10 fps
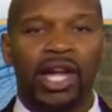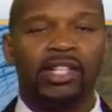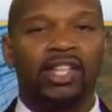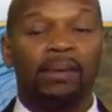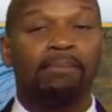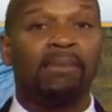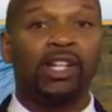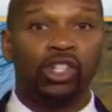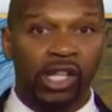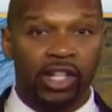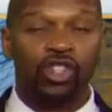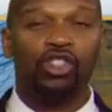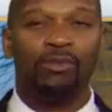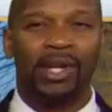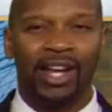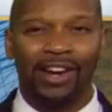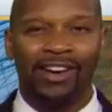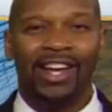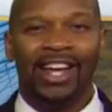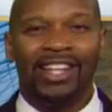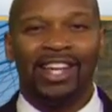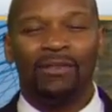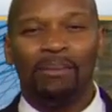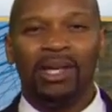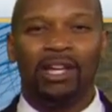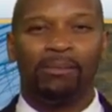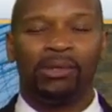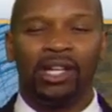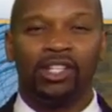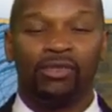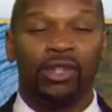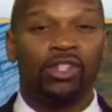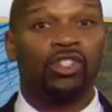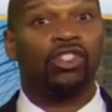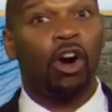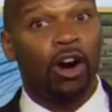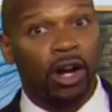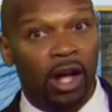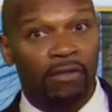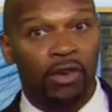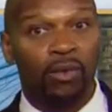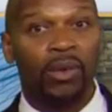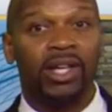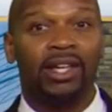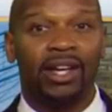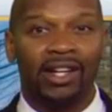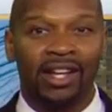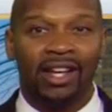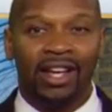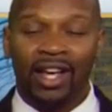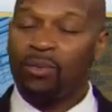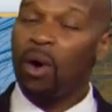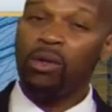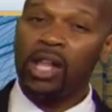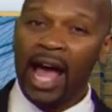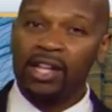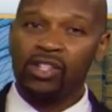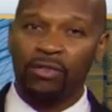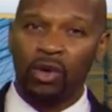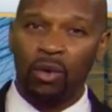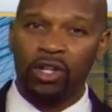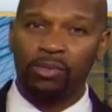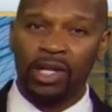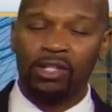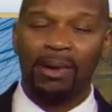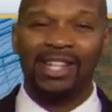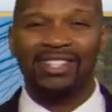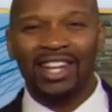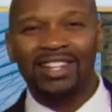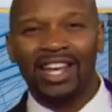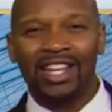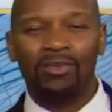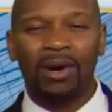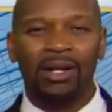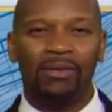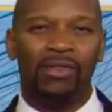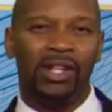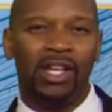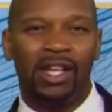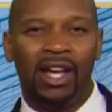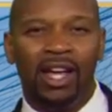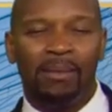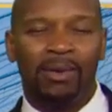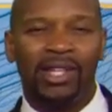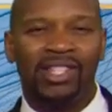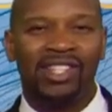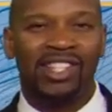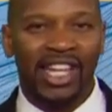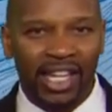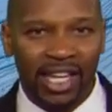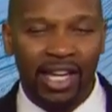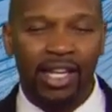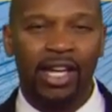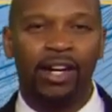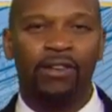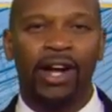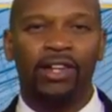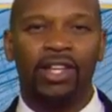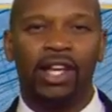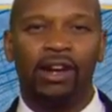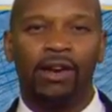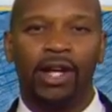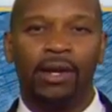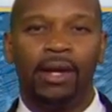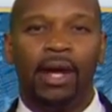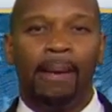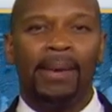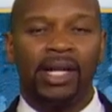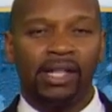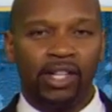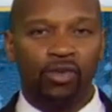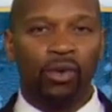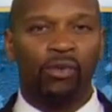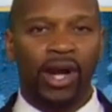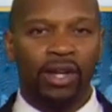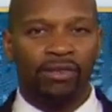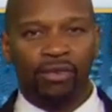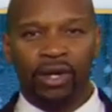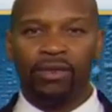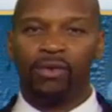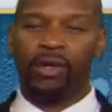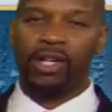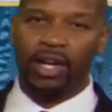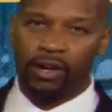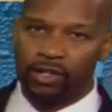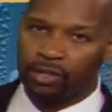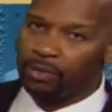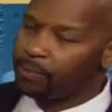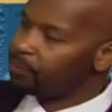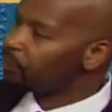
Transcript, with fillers: that's the much less humid air that will be in place for the start of your weekend. It won't last, of course, because by Sunday it's probably feeling pretty sticky again around the area, but at least we're rain free for a day or two.